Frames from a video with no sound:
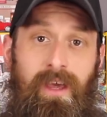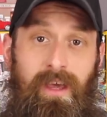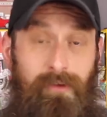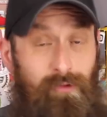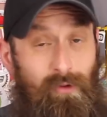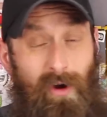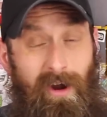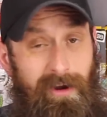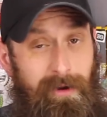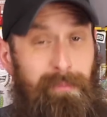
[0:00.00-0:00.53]

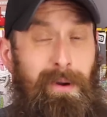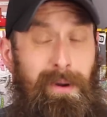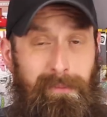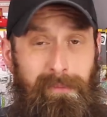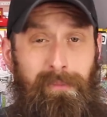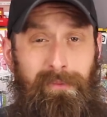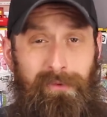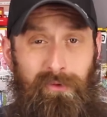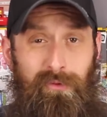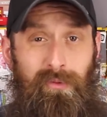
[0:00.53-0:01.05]
If you are, you're
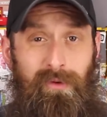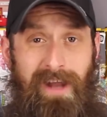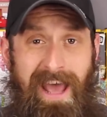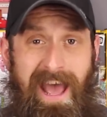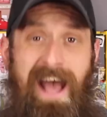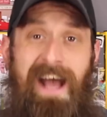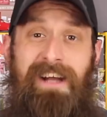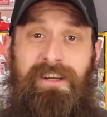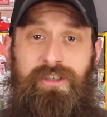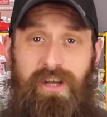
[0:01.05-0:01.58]
probably doing a
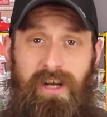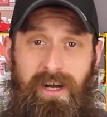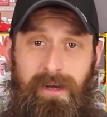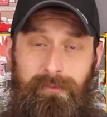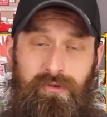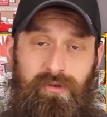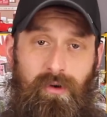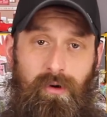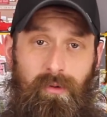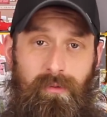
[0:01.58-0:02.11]
hack
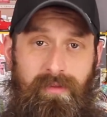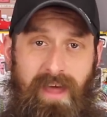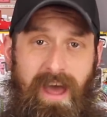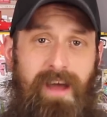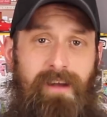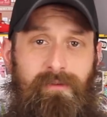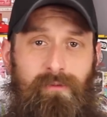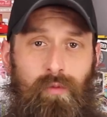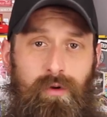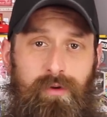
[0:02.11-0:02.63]
job, so
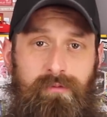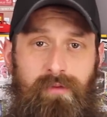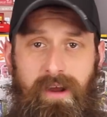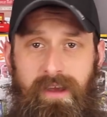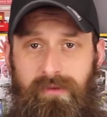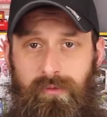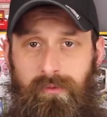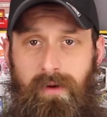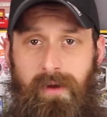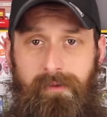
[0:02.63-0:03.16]
that would
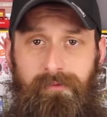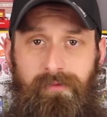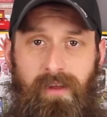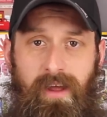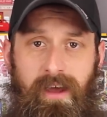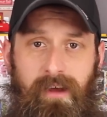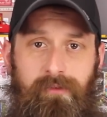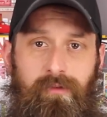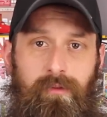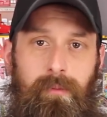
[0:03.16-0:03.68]
raise a red
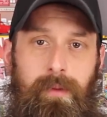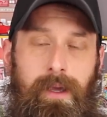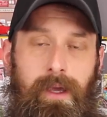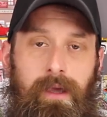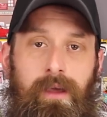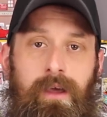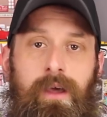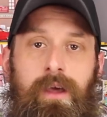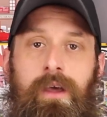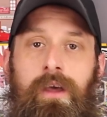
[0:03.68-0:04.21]
flag for
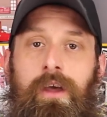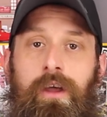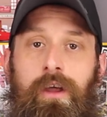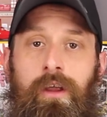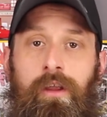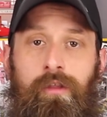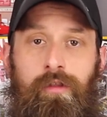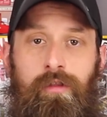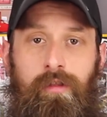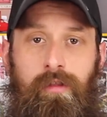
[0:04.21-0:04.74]
me.
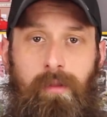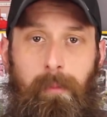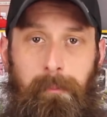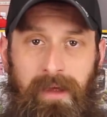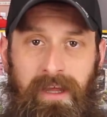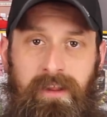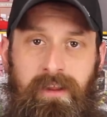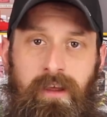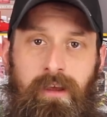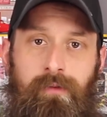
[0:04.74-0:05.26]
The
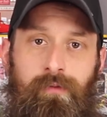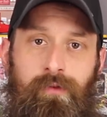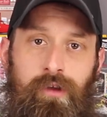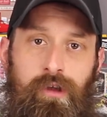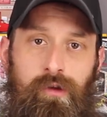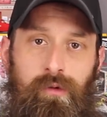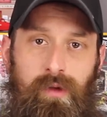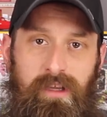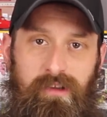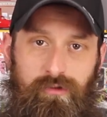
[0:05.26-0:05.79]
big thing for
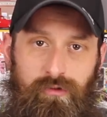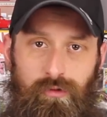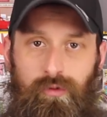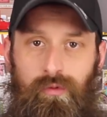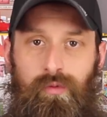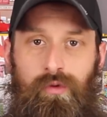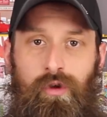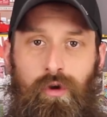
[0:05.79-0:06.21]
you is do